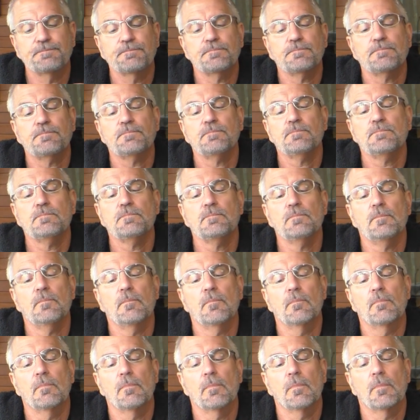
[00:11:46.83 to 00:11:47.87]

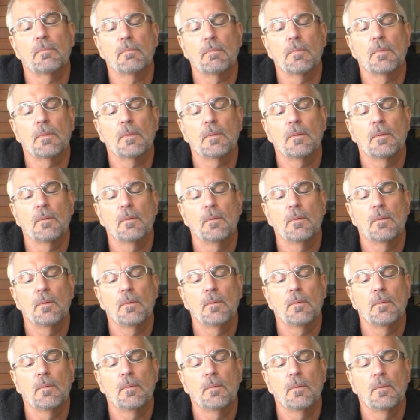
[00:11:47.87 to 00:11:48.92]

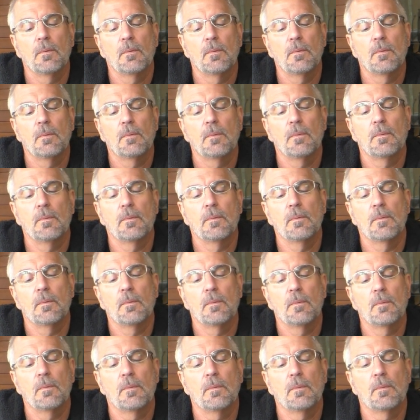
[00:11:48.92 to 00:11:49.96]

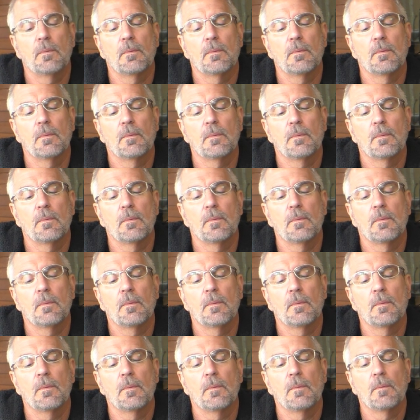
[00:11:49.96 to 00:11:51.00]

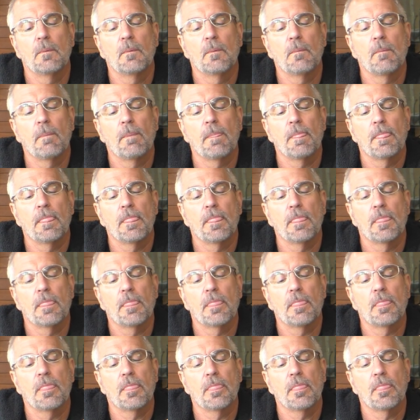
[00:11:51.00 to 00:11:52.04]

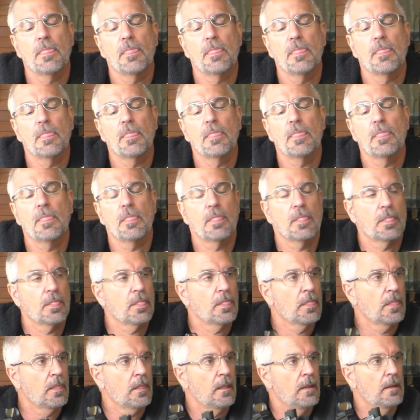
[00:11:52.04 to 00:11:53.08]

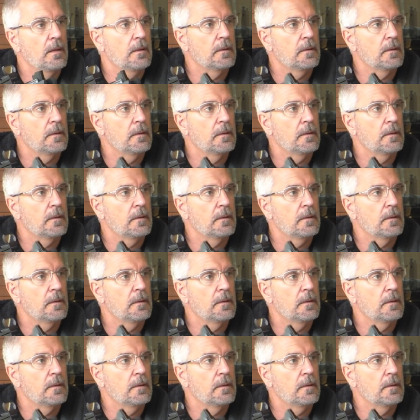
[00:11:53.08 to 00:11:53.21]
[no speech]